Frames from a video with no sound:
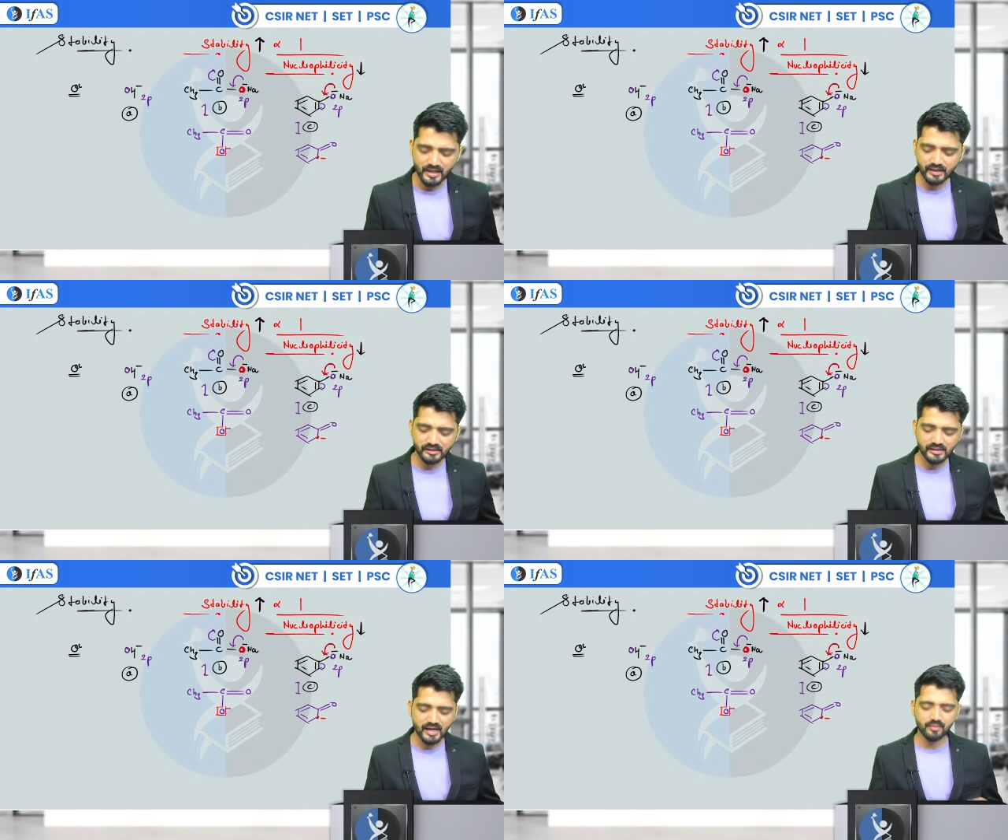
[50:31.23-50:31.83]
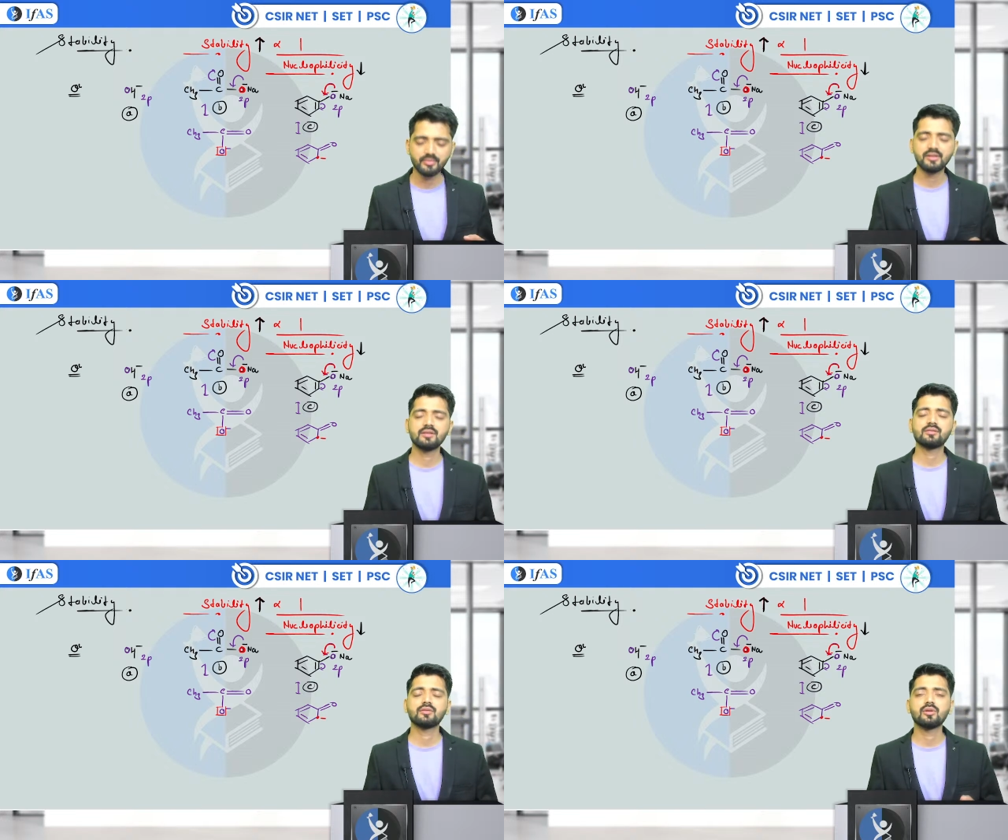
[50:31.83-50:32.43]
and carbon
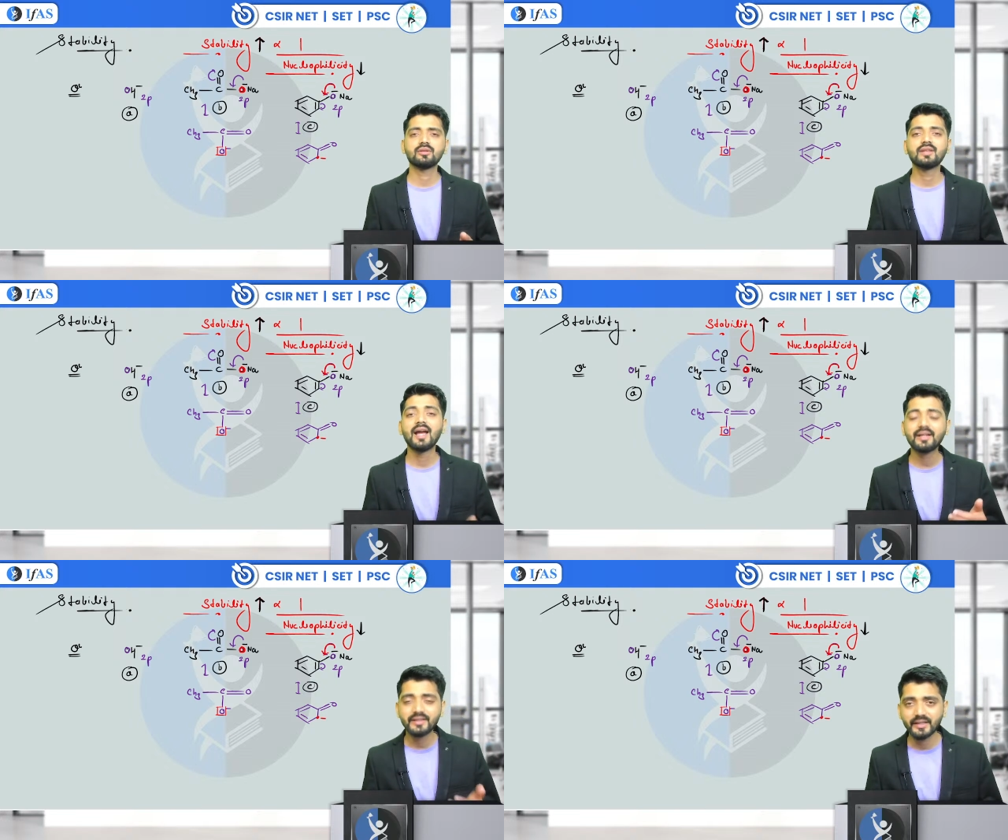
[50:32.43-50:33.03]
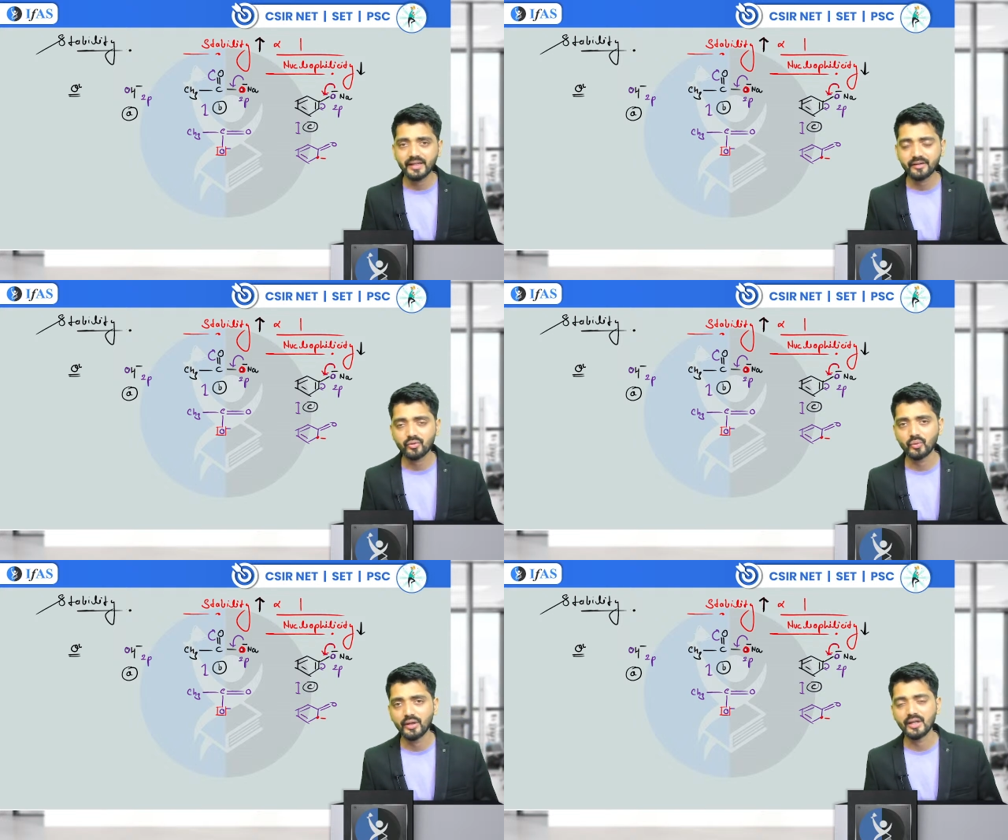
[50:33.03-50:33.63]
is not that
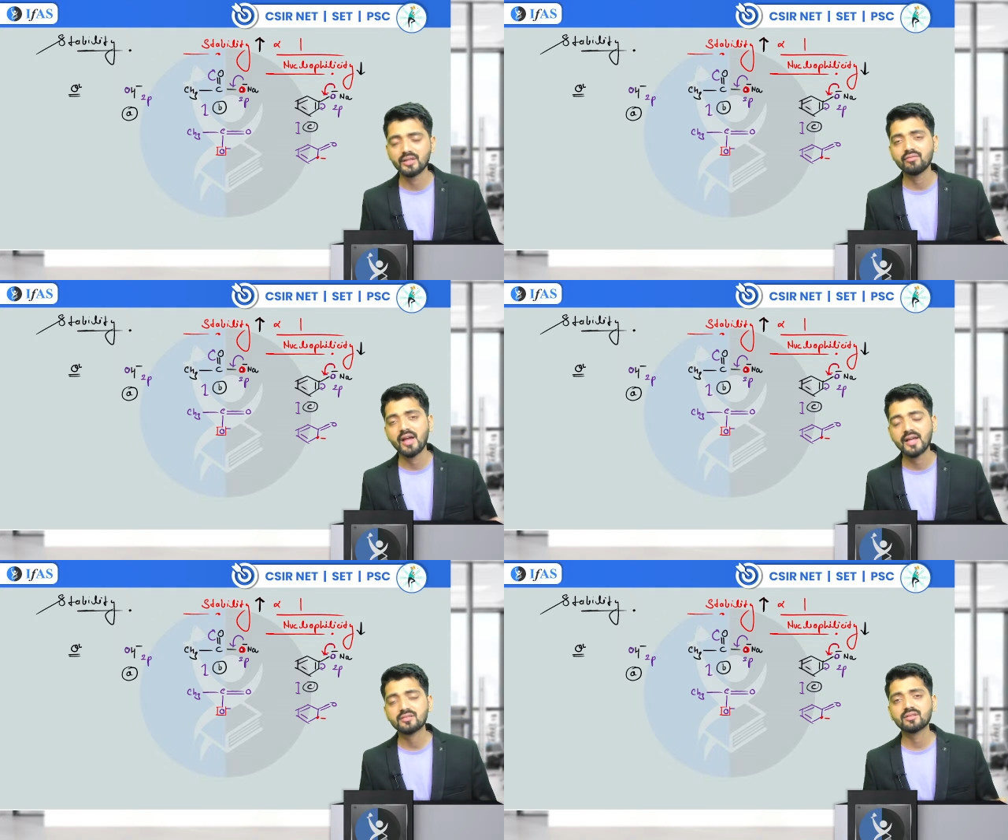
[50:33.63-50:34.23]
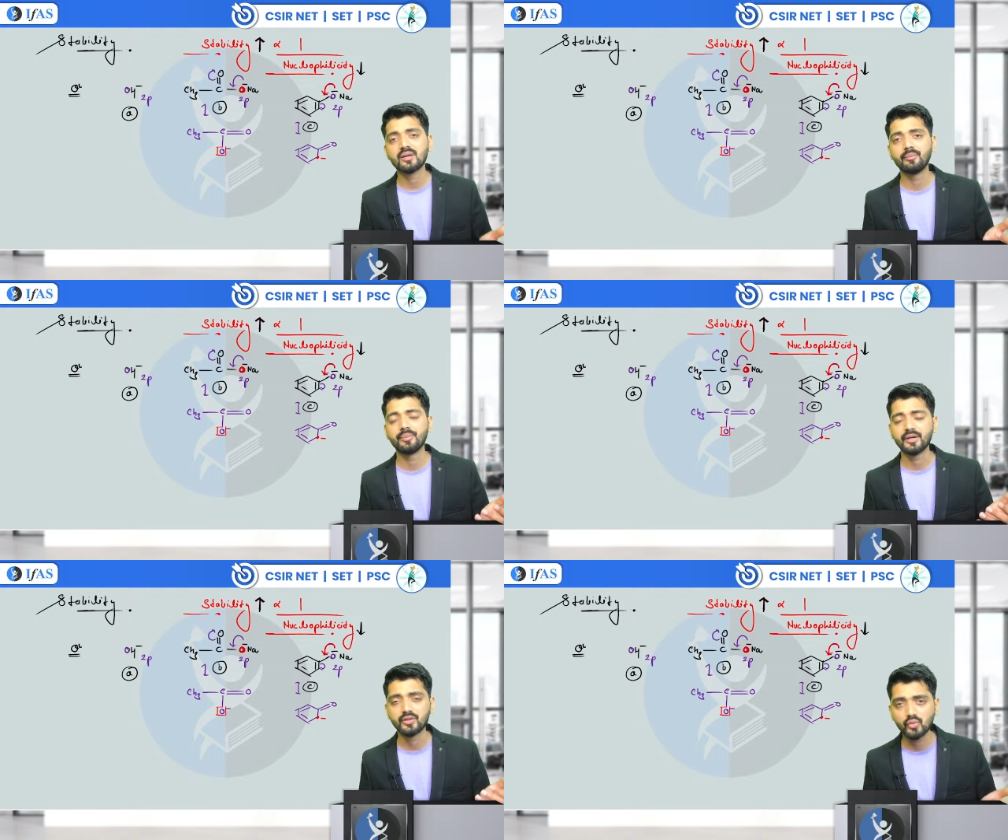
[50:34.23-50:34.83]
electronegative as
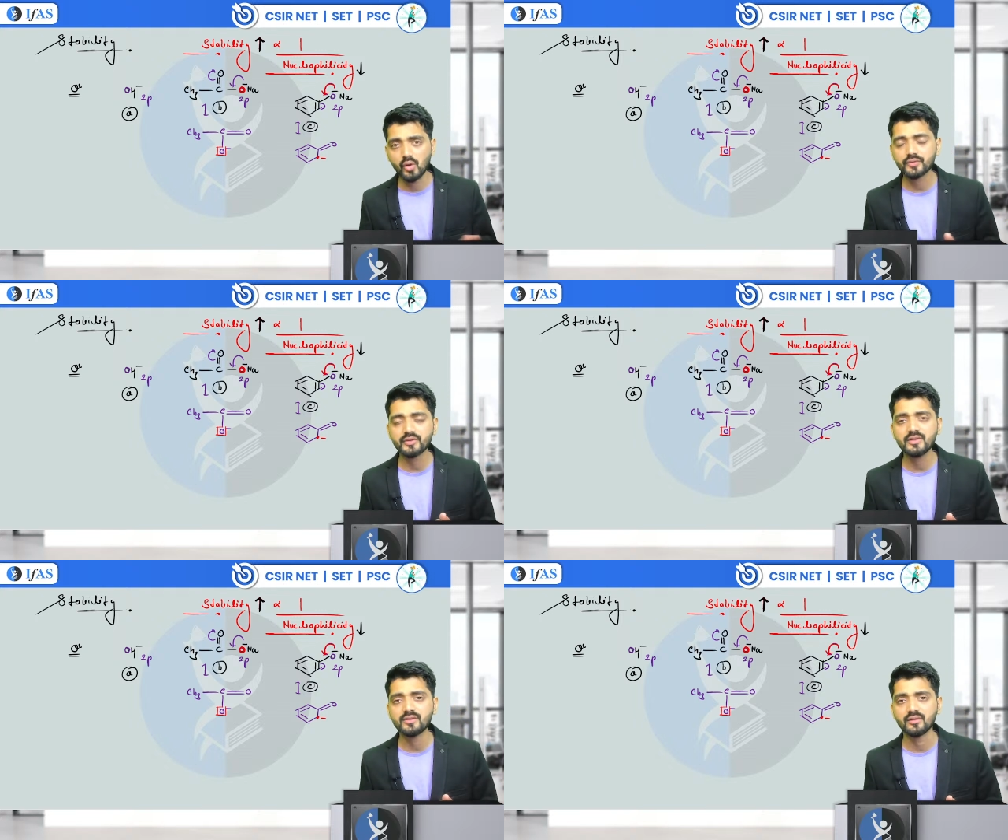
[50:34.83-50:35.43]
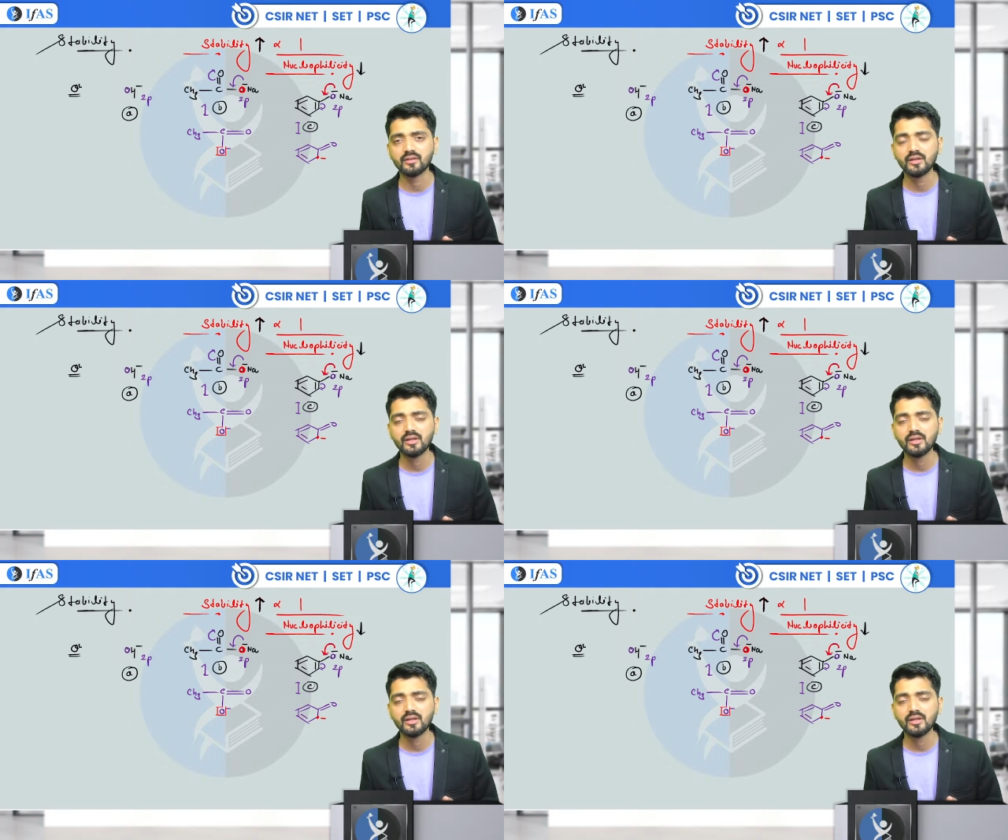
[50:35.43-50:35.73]
compared to oxygen.